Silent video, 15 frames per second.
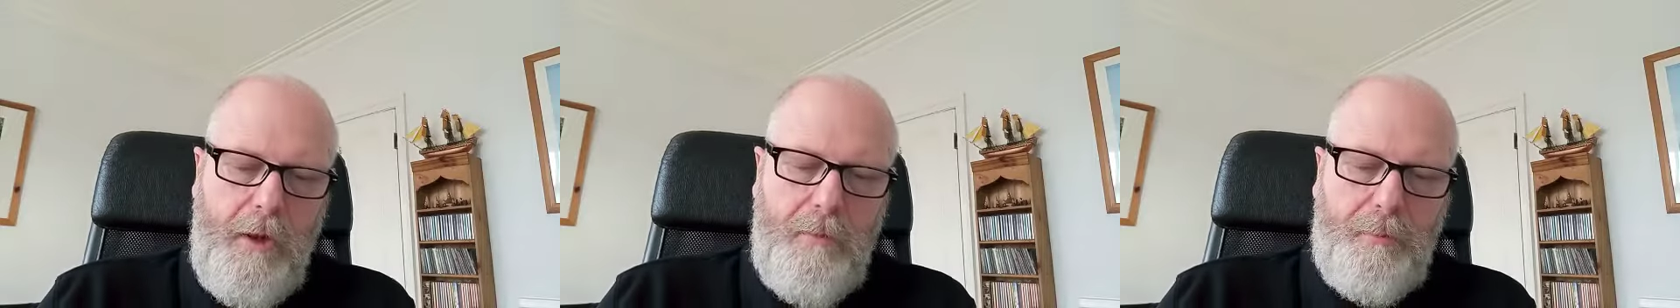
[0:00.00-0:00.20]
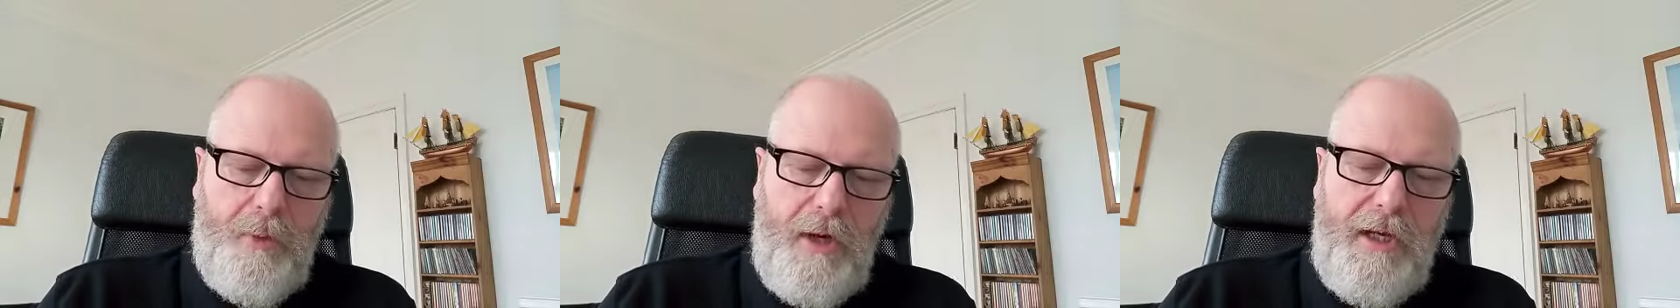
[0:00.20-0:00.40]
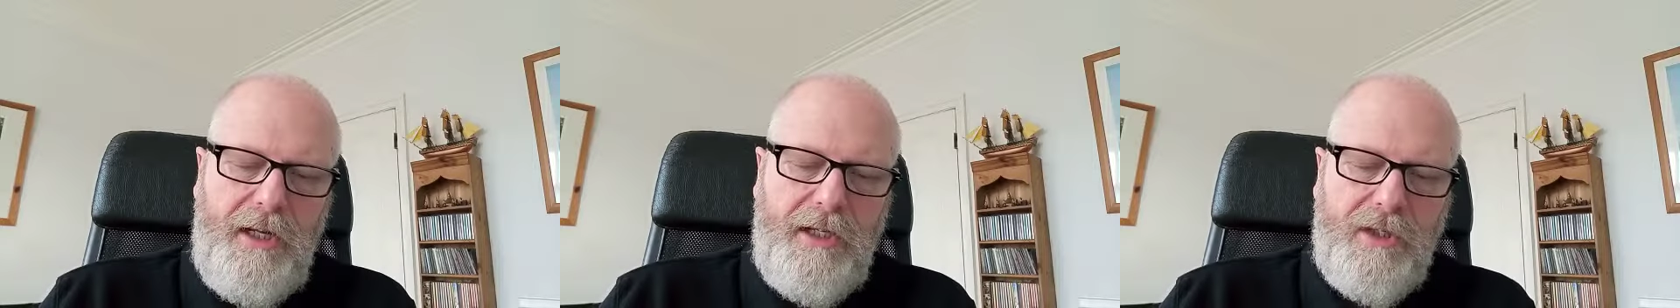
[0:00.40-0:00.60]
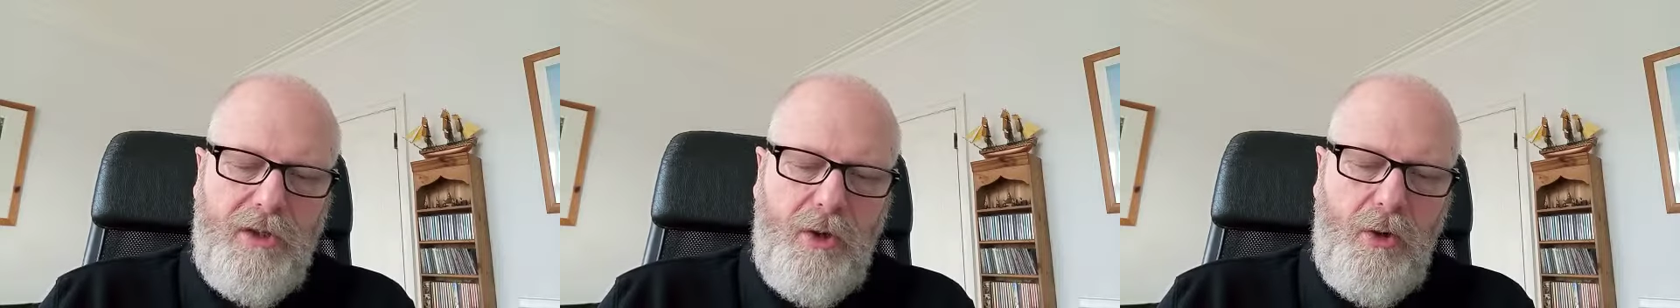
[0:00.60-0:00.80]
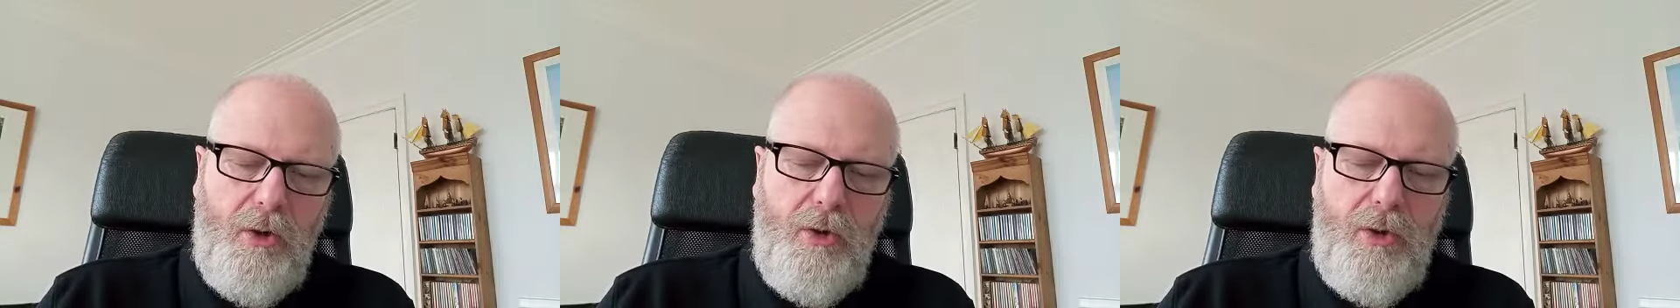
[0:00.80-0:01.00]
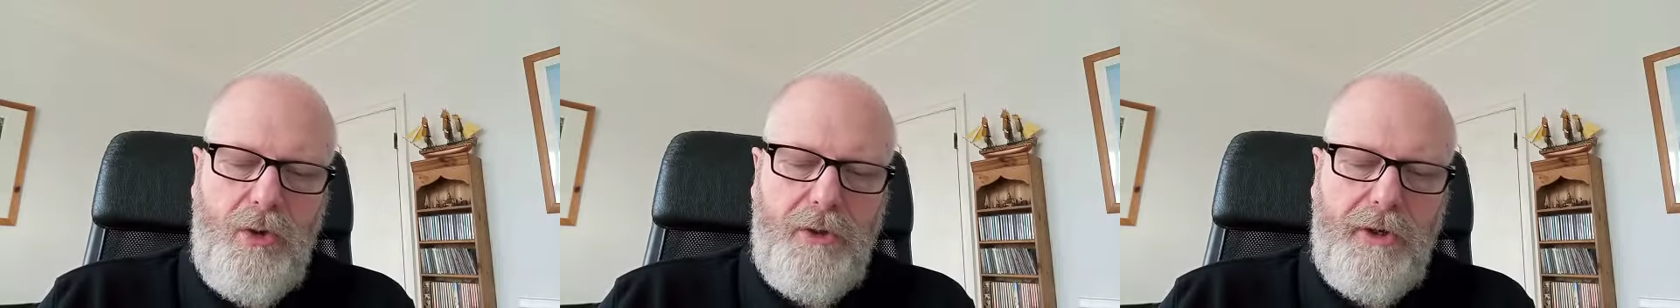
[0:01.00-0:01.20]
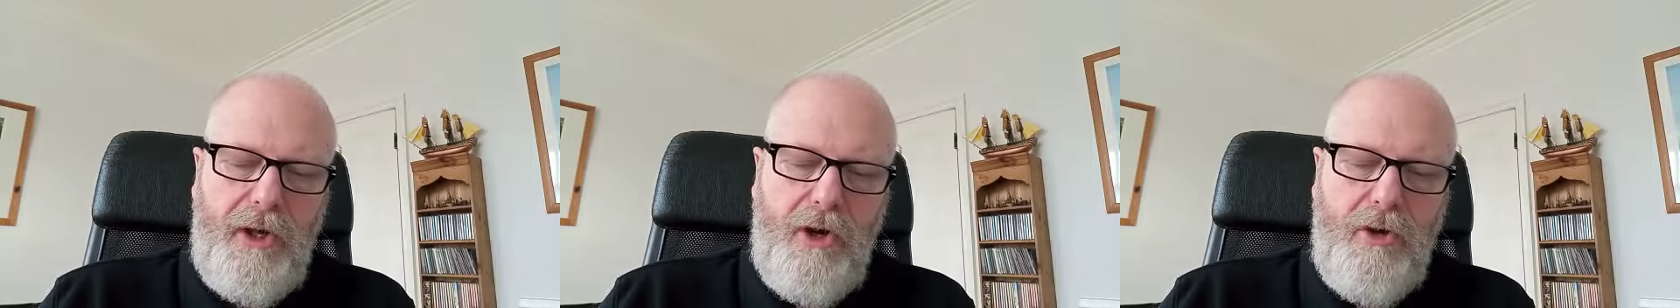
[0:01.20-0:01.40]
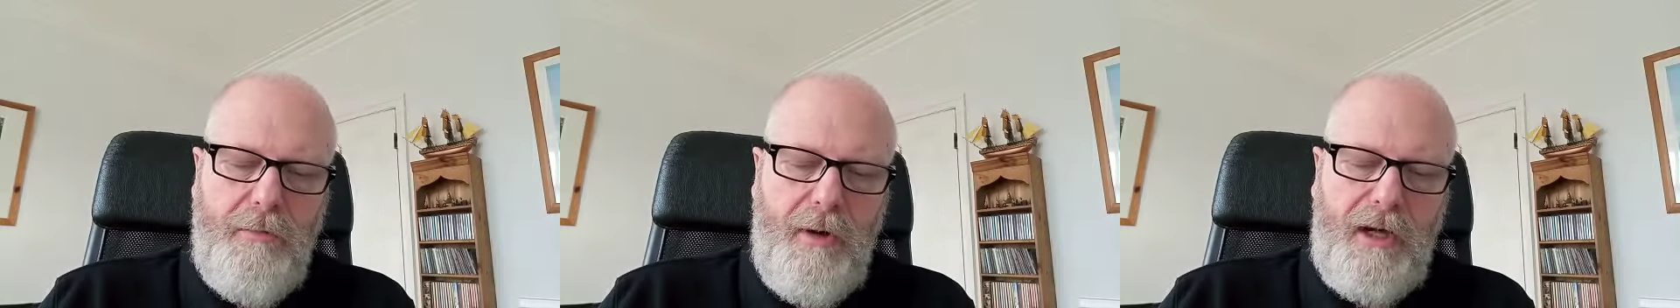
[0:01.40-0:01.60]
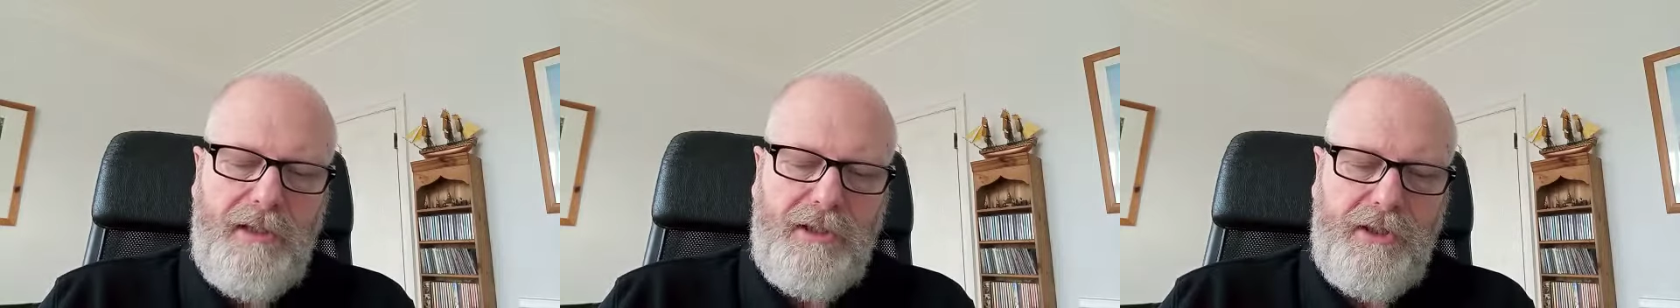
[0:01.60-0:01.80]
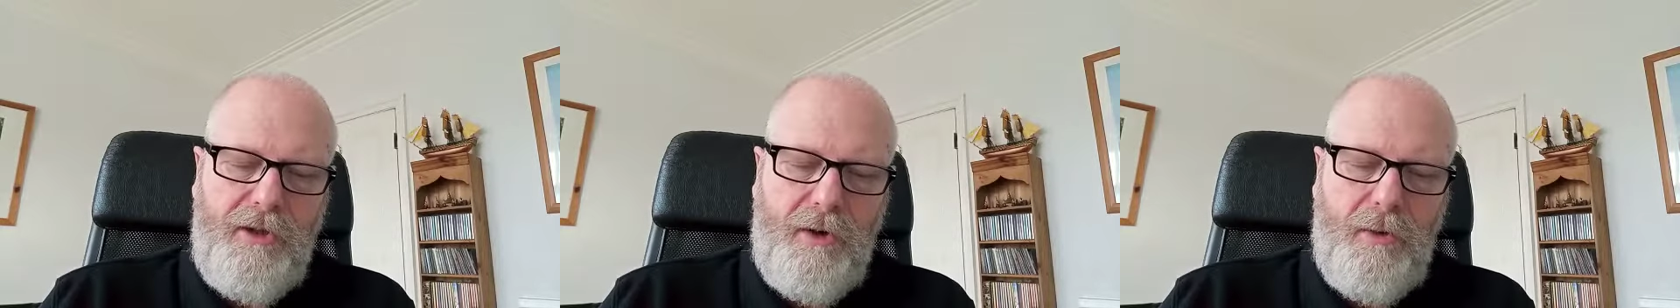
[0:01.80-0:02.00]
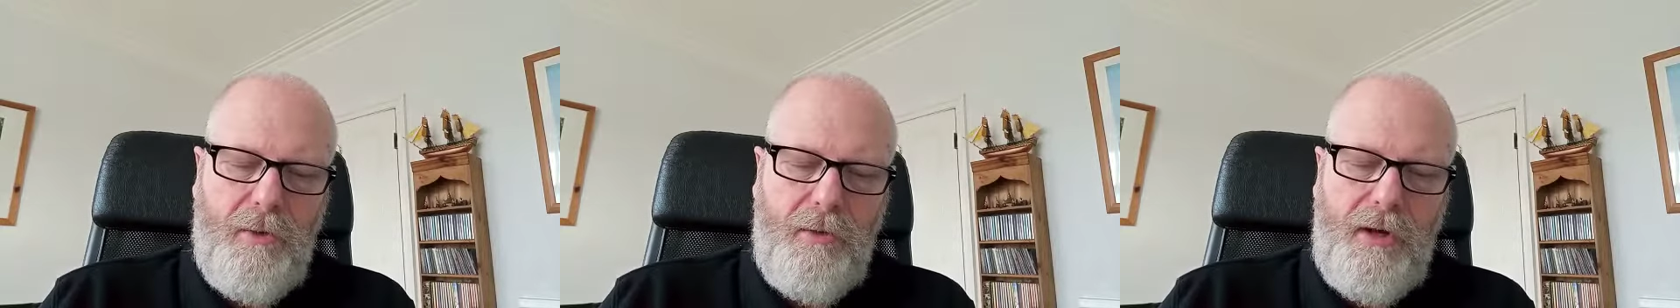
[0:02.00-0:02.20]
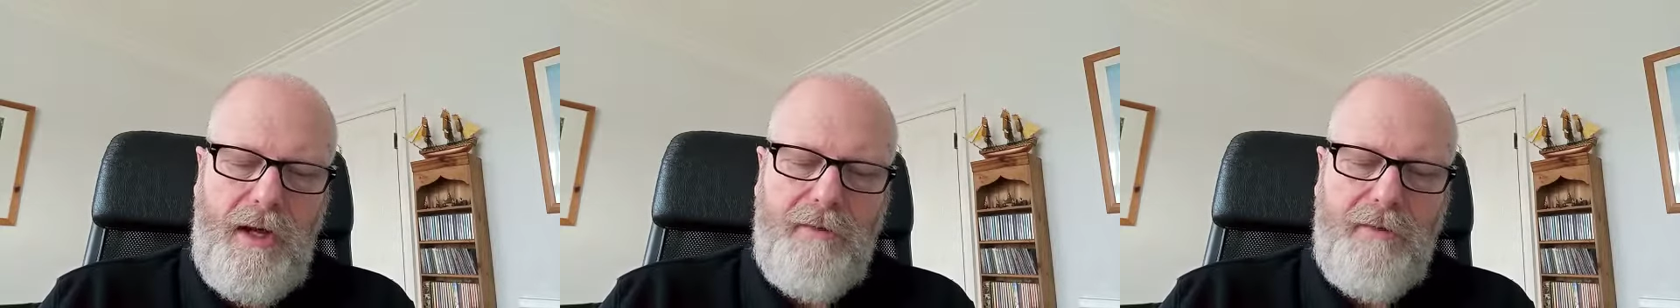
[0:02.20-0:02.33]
Praise the Lord, O my soul,